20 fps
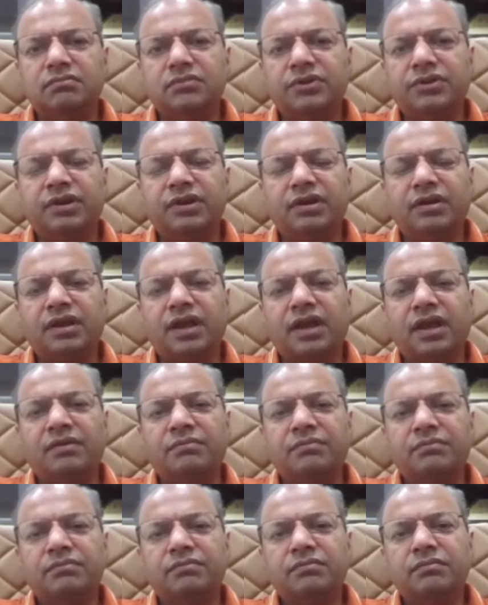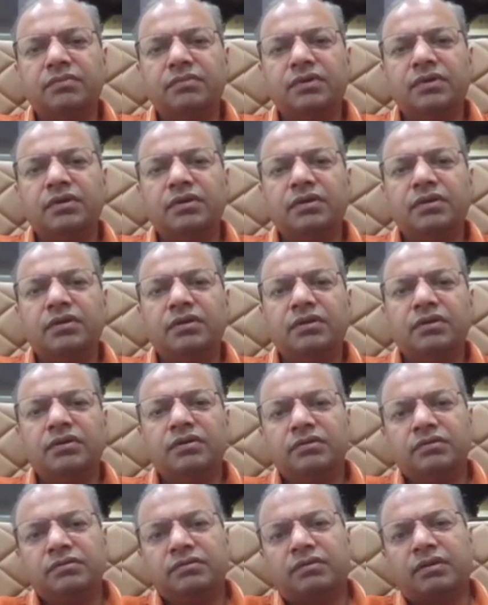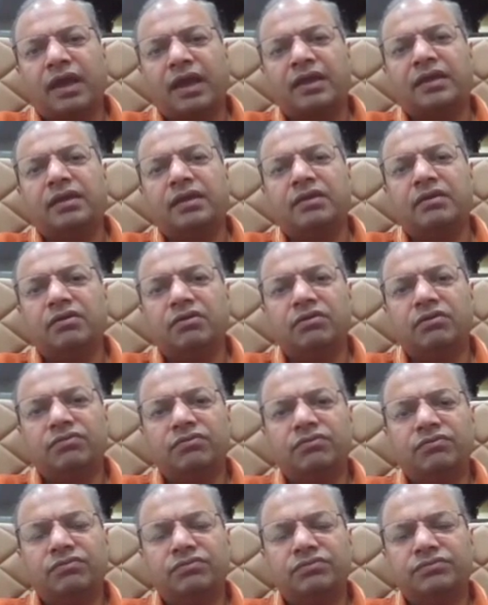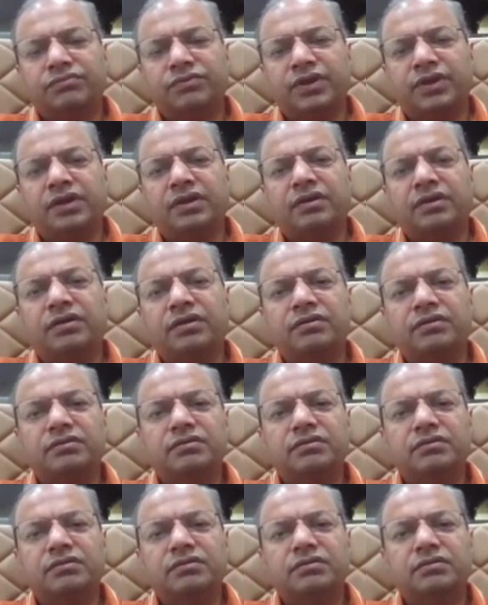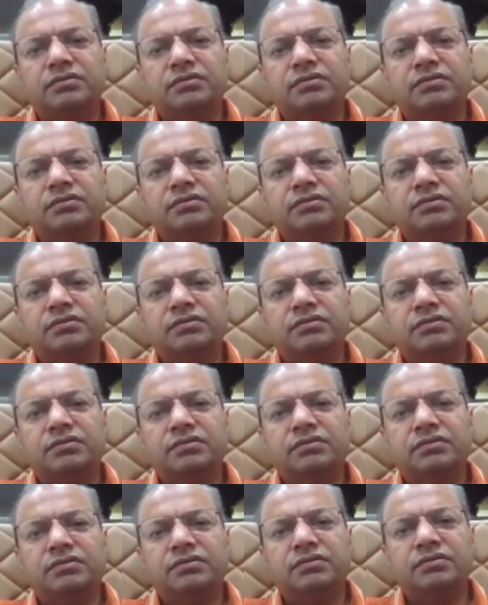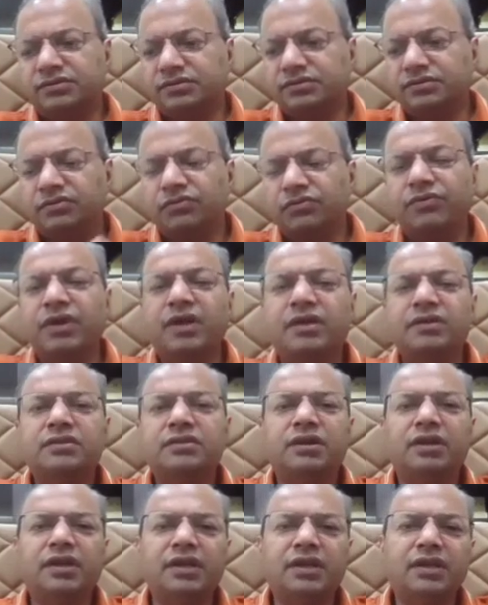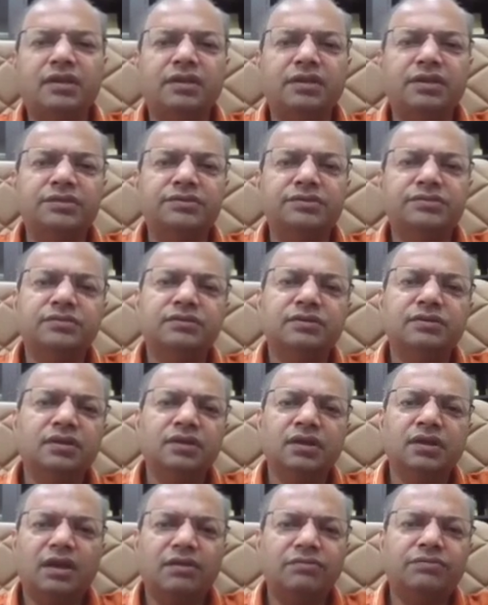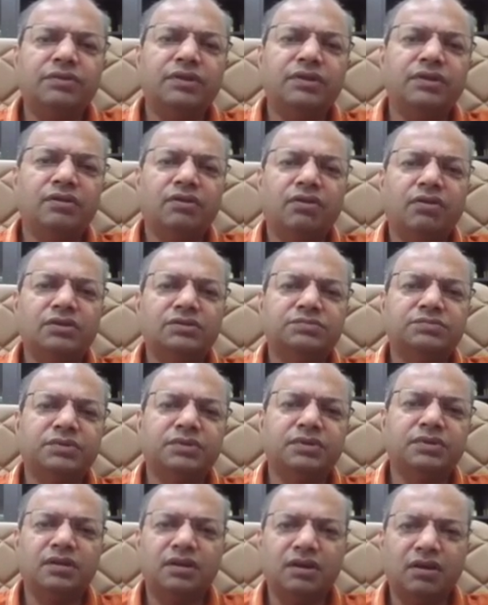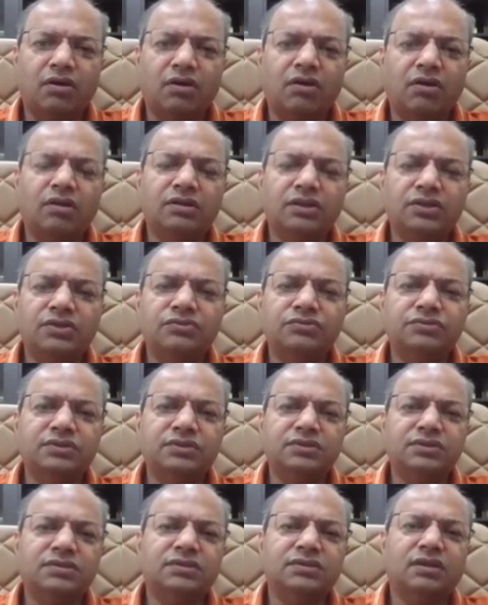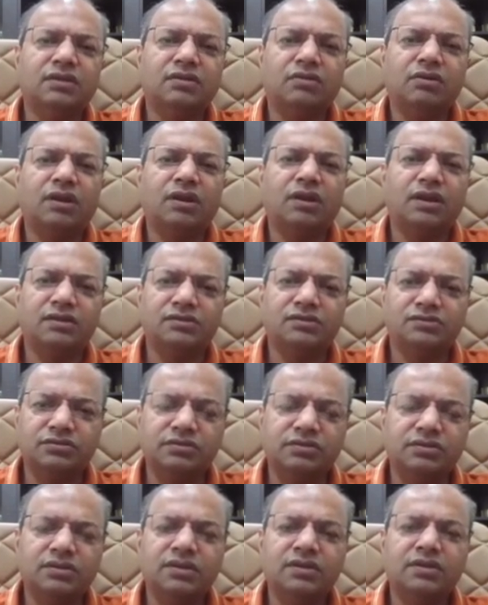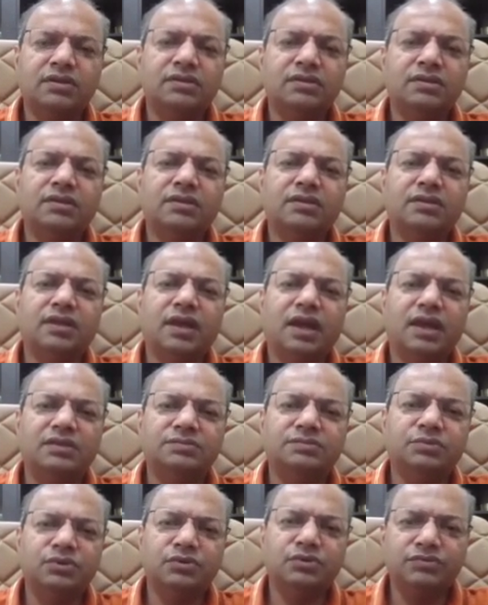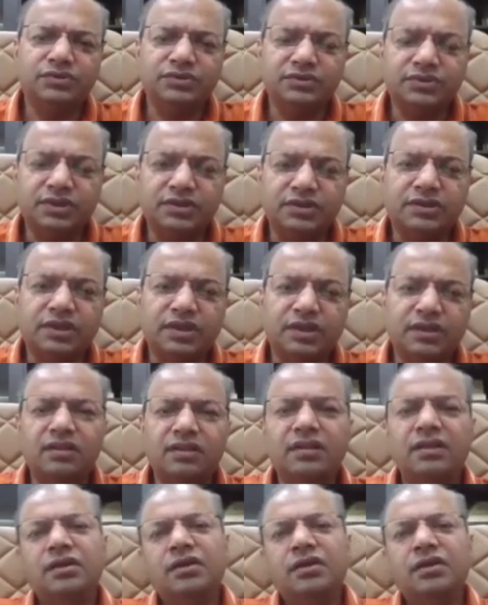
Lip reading: real-time tracking of where the need is. Every hospital, all the usages are online, so there is a dashboard which can tell